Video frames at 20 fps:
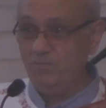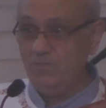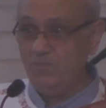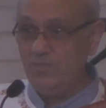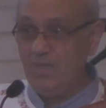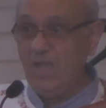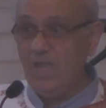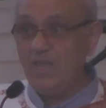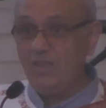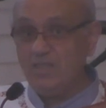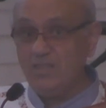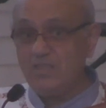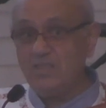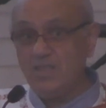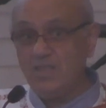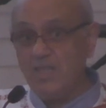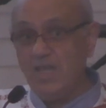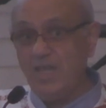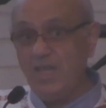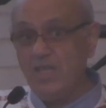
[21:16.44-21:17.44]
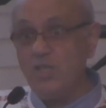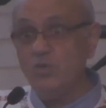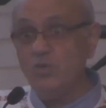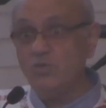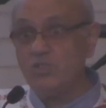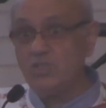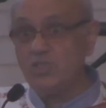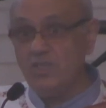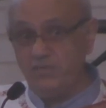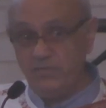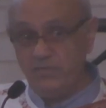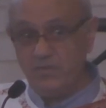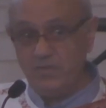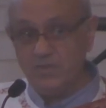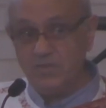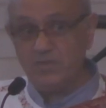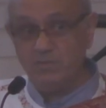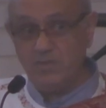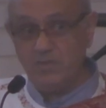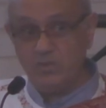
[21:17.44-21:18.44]
And this is the huge
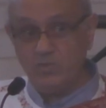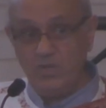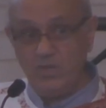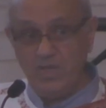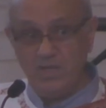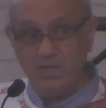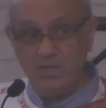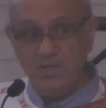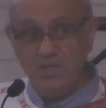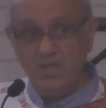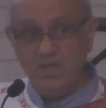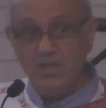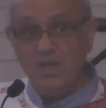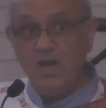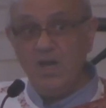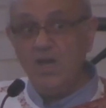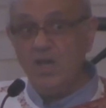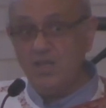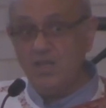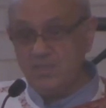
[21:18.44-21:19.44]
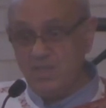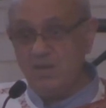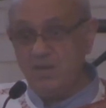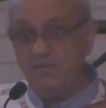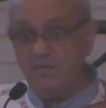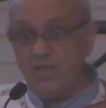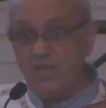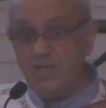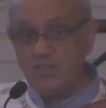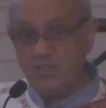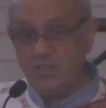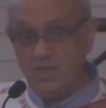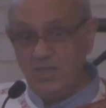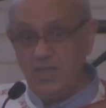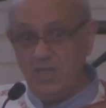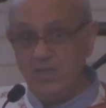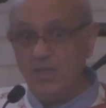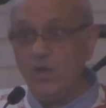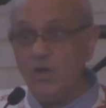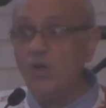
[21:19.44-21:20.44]
difference between uh, salvation
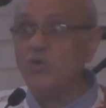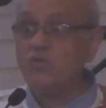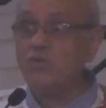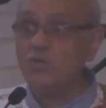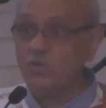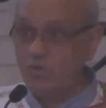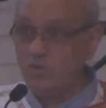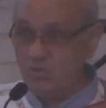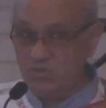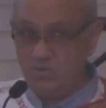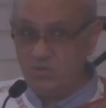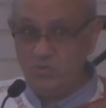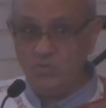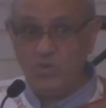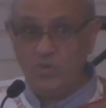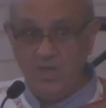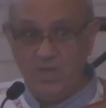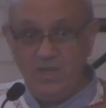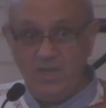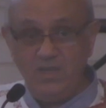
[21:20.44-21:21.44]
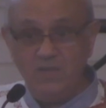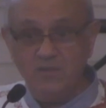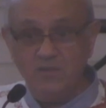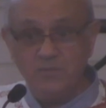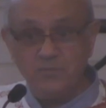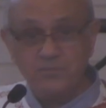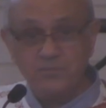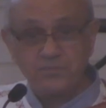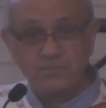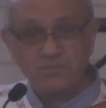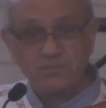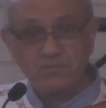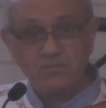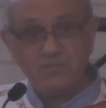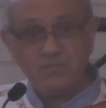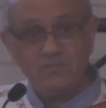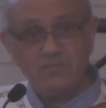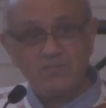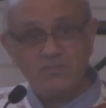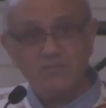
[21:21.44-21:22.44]
in the Orthodox way
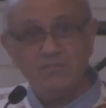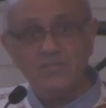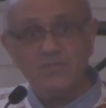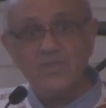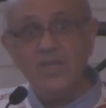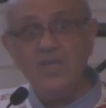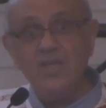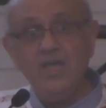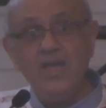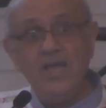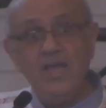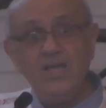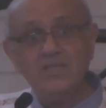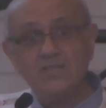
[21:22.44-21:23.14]
and